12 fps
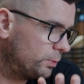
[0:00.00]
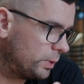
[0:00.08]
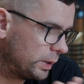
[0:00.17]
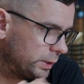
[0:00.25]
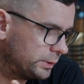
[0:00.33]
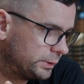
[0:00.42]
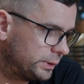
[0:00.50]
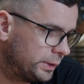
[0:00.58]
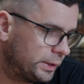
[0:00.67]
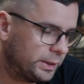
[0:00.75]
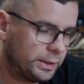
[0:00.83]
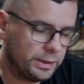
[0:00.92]
one
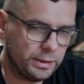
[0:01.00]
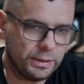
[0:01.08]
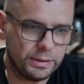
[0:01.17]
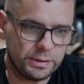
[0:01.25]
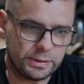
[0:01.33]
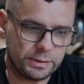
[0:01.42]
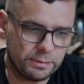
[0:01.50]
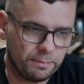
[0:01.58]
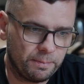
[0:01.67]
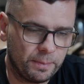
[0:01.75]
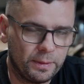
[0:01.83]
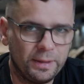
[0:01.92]
is
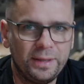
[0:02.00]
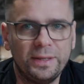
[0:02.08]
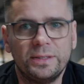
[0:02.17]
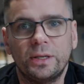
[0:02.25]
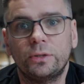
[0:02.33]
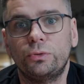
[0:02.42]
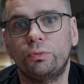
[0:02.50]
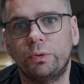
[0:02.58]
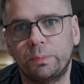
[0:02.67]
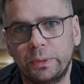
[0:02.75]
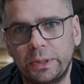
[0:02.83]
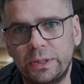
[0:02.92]
easier to
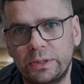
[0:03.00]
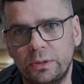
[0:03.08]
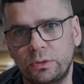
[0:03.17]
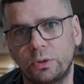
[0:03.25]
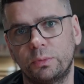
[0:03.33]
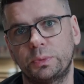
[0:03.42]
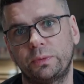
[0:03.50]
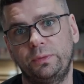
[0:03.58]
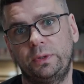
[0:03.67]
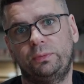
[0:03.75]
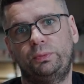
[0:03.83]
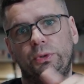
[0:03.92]
replace in terms of
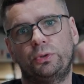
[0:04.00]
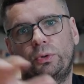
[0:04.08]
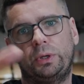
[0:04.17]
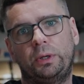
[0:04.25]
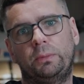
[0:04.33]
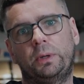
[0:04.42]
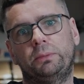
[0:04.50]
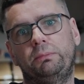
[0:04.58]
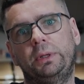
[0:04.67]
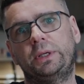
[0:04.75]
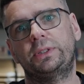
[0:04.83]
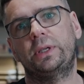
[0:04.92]
if we're talking about
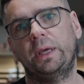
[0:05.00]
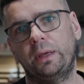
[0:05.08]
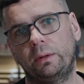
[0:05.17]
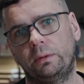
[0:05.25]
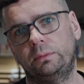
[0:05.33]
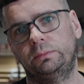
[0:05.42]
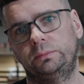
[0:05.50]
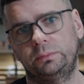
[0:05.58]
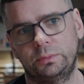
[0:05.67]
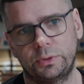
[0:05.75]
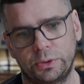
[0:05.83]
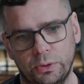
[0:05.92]
big scale.
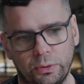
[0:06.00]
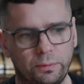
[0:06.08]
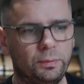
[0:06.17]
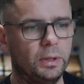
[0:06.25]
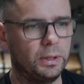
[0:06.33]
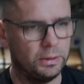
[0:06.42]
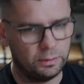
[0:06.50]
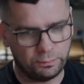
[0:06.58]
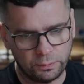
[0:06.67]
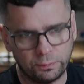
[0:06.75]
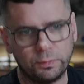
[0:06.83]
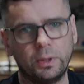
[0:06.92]
So if
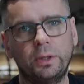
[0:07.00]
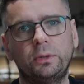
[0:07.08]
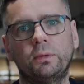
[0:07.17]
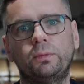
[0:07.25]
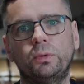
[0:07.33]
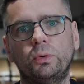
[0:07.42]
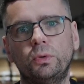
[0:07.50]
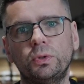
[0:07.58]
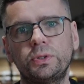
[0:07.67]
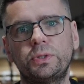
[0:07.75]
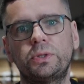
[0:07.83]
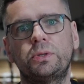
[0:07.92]
you flood your
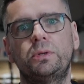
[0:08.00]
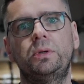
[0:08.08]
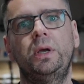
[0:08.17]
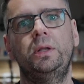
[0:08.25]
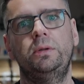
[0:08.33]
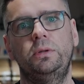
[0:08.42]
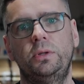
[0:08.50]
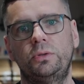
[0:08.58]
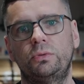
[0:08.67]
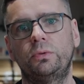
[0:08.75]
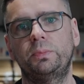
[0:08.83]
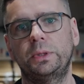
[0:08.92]
floors and you need
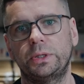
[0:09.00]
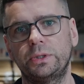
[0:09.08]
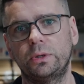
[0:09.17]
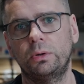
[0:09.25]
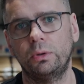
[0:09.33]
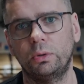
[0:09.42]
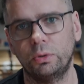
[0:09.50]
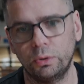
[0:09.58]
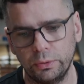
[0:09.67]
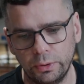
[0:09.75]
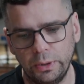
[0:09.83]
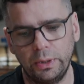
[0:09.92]
to replace the whole
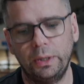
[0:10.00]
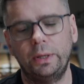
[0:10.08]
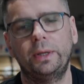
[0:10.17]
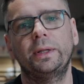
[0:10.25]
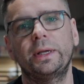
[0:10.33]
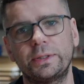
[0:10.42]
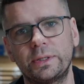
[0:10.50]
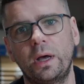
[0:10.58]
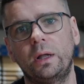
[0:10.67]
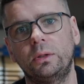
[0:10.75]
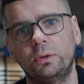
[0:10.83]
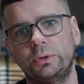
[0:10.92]
lot, that's
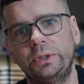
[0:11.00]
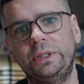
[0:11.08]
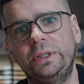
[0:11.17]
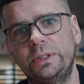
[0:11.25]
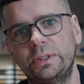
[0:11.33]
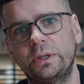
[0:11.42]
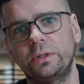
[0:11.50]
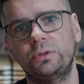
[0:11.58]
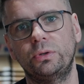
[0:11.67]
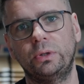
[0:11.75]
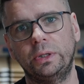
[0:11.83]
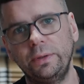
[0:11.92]
a lot easier
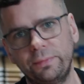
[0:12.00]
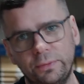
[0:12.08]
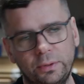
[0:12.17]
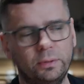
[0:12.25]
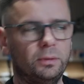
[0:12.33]
to lift,